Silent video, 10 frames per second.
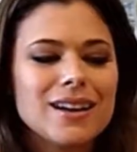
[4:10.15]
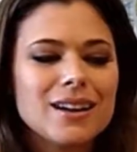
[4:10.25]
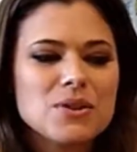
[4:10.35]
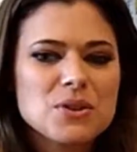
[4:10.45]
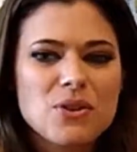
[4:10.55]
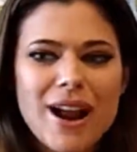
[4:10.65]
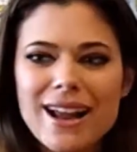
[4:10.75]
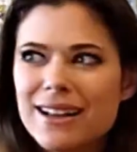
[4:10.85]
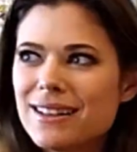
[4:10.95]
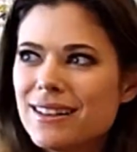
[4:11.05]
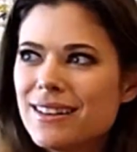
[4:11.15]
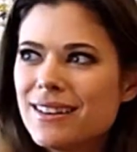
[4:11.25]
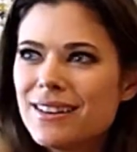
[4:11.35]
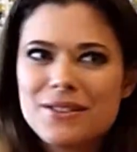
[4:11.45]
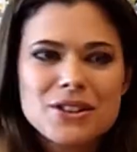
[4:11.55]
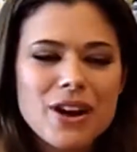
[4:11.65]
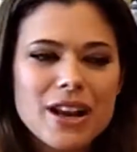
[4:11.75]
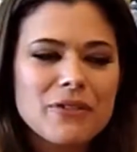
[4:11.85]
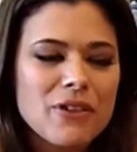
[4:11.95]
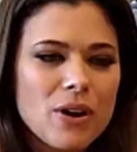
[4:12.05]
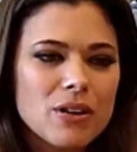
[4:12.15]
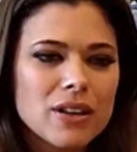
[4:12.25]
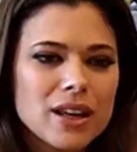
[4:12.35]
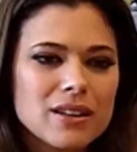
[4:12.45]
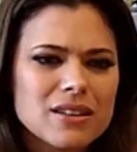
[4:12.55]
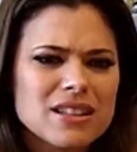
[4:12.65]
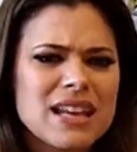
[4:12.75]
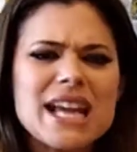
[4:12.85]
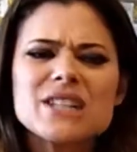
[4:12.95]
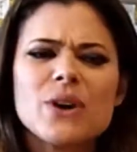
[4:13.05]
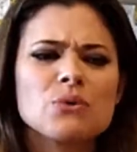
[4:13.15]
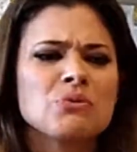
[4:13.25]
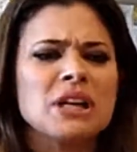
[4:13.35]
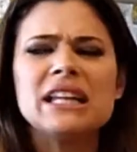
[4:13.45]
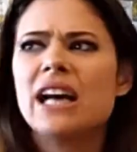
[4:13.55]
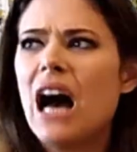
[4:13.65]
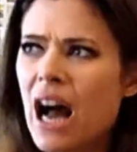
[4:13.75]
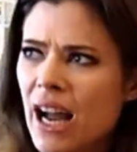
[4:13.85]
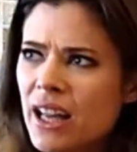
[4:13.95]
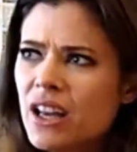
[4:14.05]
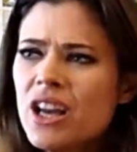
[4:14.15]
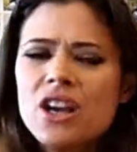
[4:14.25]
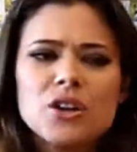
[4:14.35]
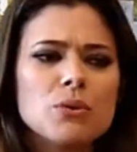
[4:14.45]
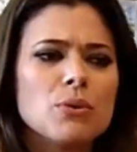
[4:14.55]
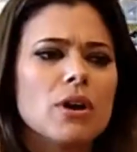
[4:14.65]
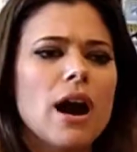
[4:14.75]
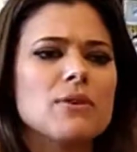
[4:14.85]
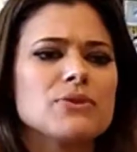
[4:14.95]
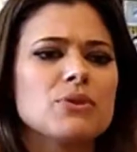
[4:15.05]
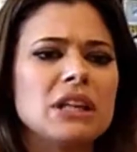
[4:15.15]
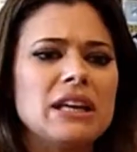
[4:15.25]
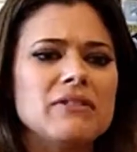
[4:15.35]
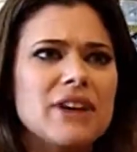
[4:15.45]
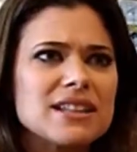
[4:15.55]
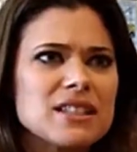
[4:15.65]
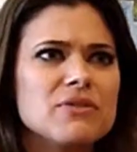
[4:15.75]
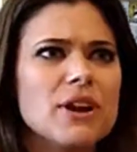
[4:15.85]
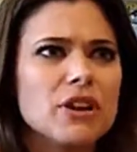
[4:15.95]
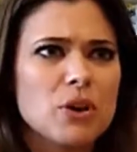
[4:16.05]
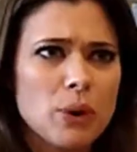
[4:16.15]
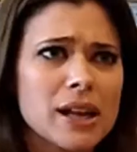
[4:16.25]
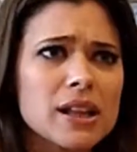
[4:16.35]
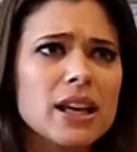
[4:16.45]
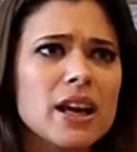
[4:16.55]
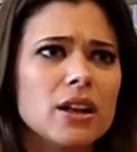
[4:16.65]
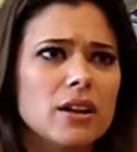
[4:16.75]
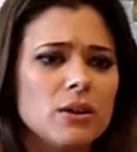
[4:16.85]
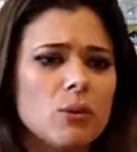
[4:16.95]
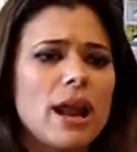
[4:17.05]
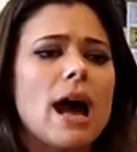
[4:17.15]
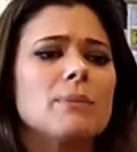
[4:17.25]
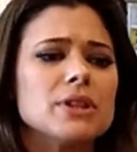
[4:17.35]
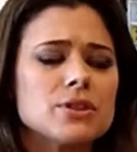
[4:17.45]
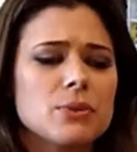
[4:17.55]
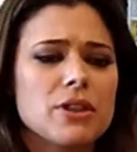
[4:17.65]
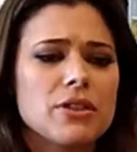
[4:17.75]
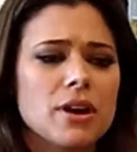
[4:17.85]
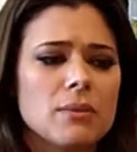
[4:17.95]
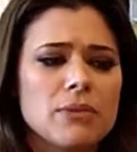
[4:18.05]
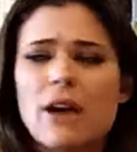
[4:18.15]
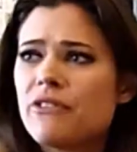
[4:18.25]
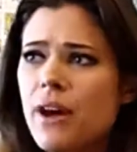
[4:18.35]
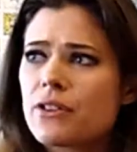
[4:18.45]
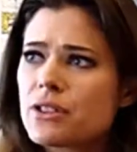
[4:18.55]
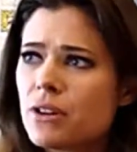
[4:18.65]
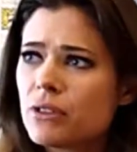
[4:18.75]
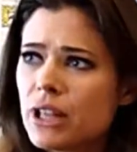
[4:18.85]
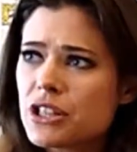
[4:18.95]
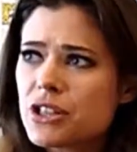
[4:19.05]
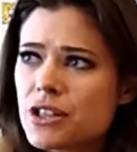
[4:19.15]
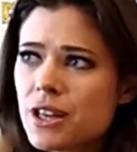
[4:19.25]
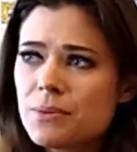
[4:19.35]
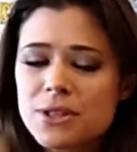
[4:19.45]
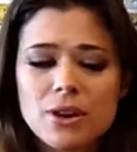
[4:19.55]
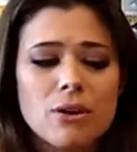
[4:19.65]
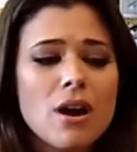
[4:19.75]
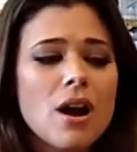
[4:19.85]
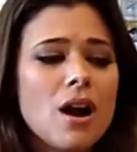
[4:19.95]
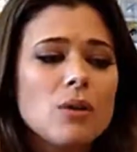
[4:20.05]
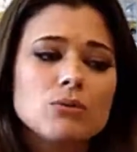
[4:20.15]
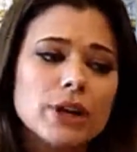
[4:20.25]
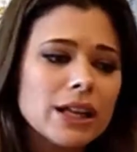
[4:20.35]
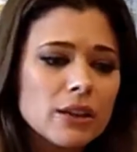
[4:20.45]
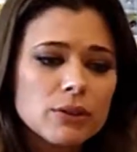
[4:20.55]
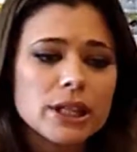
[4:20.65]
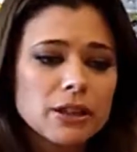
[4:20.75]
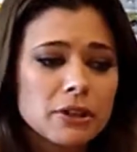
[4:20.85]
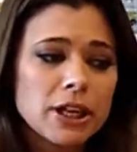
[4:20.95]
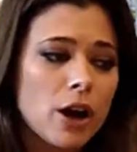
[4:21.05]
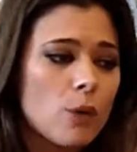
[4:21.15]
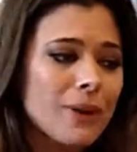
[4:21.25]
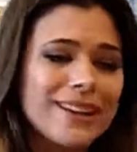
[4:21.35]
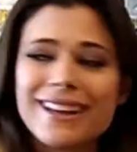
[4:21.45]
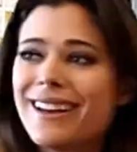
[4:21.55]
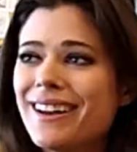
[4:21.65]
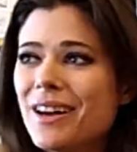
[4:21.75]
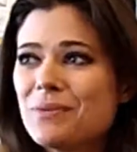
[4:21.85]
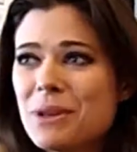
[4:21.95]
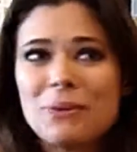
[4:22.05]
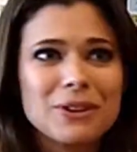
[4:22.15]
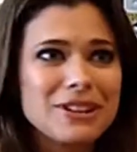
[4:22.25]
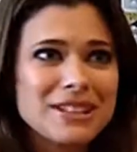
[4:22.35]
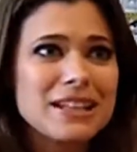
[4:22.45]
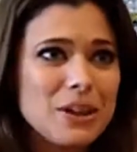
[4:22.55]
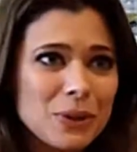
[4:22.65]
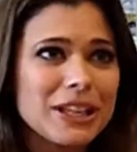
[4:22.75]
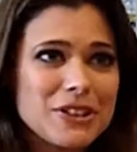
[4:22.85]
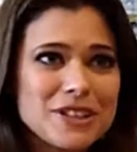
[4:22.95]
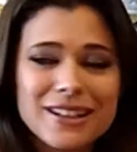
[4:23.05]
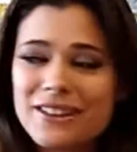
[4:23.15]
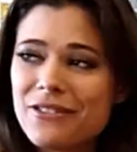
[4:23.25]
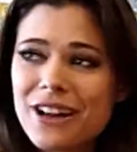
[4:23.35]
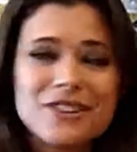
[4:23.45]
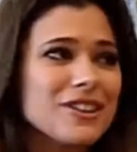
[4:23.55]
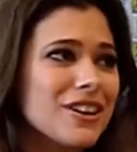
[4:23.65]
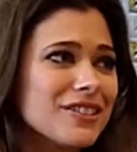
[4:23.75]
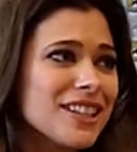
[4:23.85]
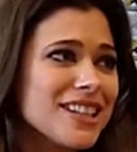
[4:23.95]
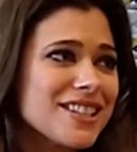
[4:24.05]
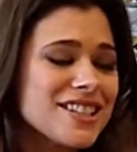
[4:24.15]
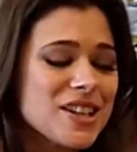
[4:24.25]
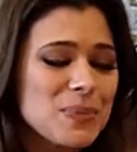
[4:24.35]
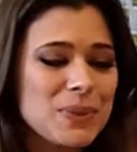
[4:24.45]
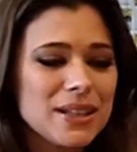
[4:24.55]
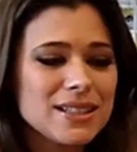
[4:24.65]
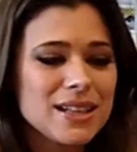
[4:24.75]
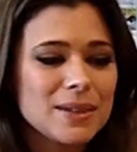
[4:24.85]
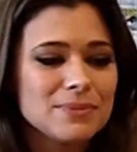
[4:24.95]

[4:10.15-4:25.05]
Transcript: it was great. It was great. It felt like the stakes felt really high. I was really invested very quickly in what happens with that father-son relationship. So really, really, really hoping that people are equally interested in the father-daughter relationship, and